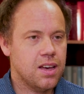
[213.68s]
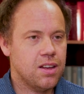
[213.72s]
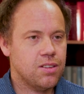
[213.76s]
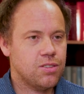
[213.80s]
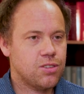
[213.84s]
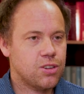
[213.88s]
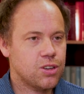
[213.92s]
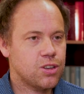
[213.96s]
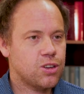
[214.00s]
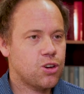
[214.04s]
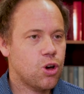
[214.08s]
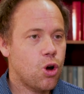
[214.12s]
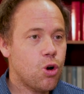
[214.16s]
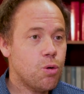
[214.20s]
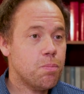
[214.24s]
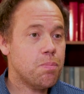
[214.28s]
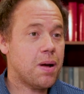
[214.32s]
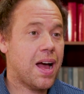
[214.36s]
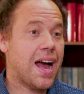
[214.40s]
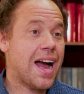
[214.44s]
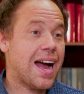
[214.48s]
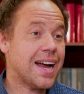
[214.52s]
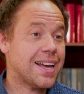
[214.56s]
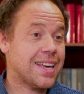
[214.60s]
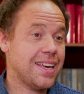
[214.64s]
to go
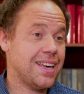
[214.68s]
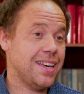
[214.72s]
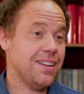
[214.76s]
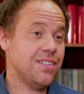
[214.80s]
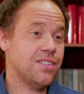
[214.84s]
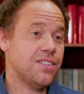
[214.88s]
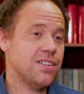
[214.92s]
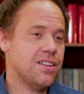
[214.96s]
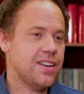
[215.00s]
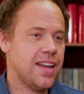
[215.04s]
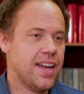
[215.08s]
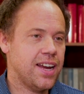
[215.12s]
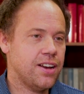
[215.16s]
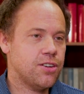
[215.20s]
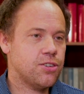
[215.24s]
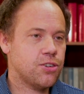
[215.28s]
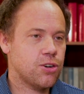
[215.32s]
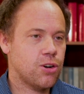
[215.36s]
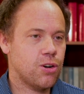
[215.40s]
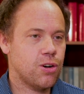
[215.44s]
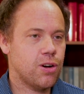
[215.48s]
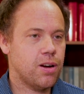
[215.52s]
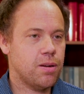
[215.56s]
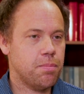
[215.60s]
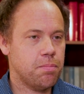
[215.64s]
back into
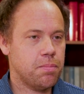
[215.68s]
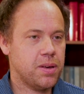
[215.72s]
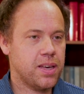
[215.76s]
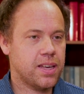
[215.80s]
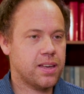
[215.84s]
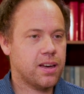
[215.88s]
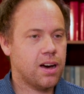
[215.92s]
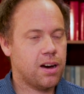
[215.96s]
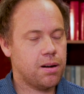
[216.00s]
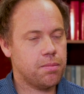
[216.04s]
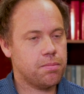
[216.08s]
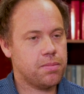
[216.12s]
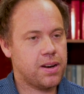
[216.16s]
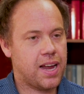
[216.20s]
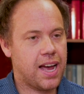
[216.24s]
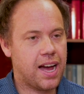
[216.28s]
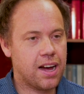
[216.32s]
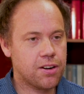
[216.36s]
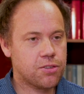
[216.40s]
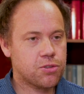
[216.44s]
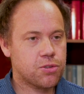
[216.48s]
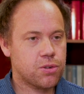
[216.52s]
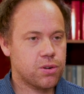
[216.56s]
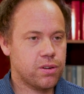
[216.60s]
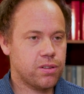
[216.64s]
nature and become
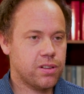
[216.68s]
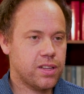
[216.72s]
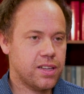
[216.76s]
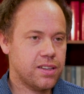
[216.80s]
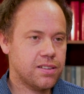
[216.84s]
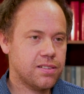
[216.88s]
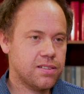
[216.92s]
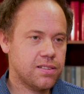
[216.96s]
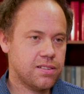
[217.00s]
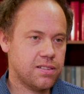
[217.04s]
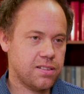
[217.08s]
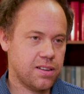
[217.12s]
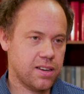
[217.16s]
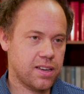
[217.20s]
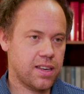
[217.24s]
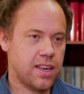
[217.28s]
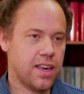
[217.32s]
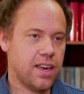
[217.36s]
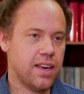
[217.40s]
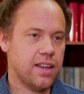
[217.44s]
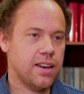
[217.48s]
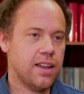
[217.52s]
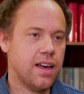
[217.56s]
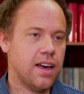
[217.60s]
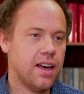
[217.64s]
naturalists
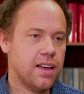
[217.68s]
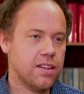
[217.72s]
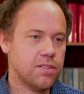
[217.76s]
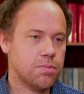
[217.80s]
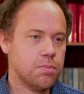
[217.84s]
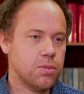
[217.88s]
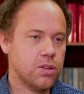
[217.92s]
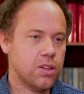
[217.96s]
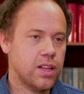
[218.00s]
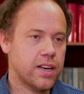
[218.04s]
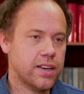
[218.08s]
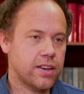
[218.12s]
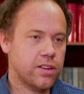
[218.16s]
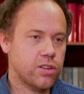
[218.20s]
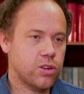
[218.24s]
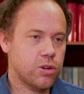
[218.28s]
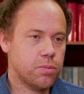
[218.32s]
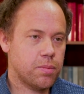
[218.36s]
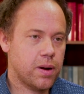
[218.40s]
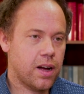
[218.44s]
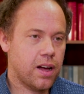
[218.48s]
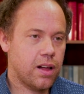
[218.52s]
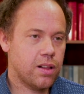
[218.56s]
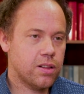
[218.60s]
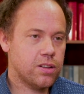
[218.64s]
again as molecular
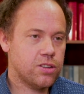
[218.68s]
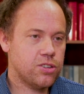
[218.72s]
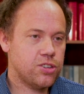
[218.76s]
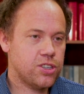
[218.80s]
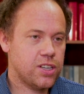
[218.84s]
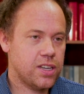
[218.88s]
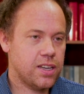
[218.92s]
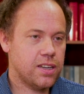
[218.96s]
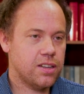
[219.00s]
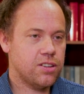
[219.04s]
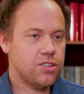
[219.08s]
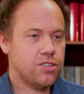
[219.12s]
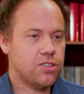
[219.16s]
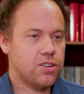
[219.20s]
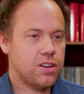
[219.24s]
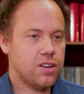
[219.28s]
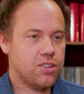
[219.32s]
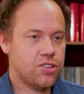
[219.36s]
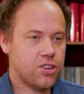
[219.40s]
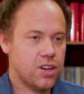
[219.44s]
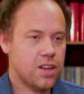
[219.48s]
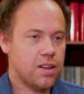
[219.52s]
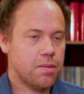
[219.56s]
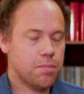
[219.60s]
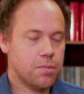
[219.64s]
biology
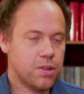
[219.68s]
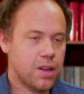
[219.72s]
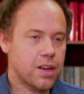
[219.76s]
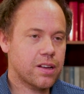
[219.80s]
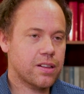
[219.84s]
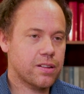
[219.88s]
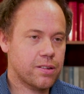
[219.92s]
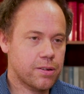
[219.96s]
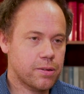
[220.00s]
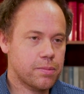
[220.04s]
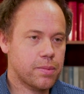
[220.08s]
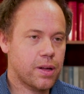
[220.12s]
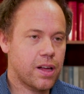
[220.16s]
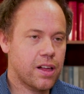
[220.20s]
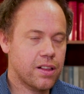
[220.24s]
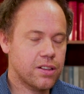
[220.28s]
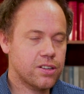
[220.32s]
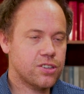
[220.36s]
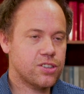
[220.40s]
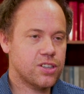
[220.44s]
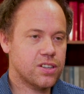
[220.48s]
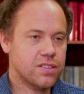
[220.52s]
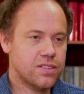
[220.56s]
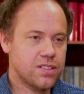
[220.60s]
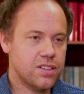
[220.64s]
and molecular
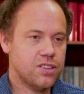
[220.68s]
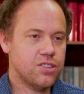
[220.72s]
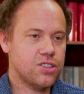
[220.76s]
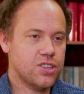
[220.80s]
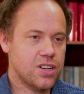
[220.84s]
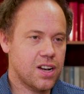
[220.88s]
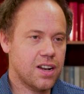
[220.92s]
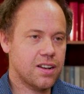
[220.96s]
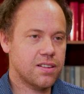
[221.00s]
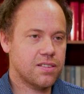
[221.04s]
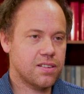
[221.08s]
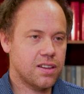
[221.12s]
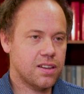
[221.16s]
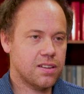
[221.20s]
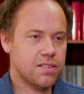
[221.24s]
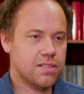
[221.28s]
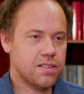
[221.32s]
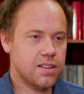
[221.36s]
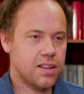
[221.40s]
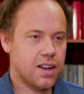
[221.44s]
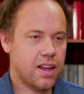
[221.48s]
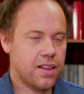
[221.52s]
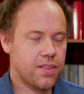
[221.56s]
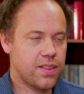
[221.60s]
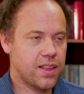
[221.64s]
biologists and geneticists.
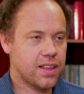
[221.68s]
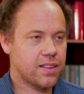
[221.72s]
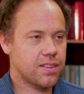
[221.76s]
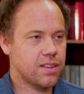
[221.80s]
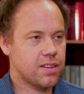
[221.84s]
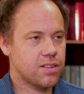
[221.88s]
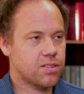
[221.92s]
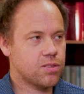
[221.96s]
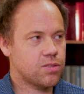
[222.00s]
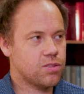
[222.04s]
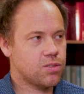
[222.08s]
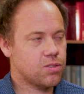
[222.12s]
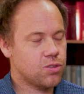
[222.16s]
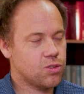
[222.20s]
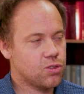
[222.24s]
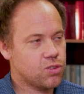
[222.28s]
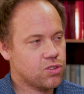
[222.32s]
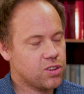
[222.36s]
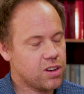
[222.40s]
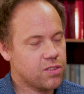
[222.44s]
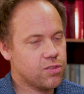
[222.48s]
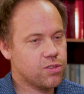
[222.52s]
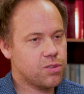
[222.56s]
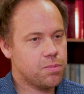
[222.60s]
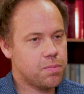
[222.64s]
And I think this
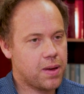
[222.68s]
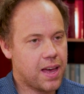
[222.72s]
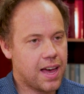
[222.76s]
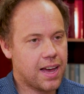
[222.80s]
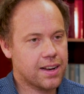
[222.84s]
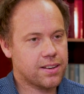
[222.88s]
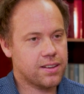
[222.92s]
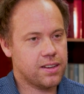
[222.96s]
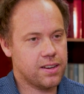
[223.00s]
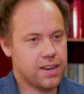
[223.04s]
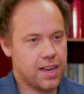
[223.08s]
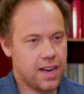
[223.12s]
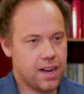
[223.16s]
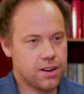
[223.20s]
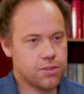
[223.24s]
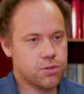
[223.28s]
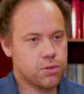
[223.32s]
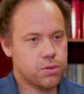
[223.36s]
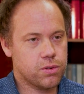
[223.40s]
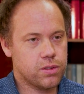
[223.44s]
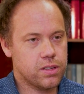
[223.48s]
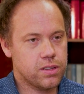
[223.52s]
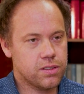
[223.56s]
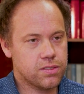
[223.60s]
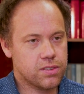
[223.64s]
shift back to
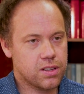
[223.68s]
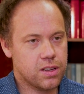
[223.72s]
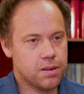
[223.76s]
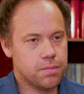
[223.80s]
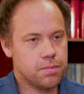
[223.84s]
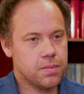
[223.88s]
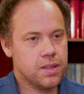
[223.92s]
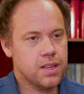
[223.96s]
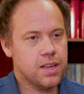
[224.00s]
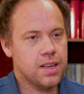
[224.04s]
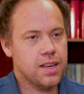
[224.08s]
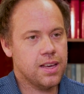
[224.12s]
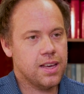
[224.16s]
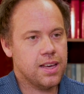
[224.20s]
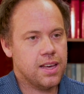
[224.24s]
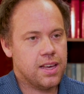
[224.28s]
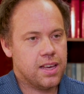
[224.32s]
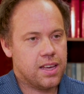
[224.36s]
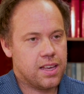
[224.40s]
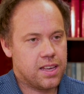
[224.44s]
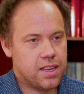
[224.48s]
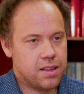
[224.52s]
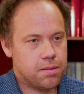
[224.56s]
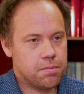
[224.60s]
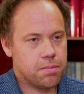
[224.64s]
naturalism
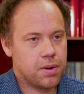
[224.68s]
in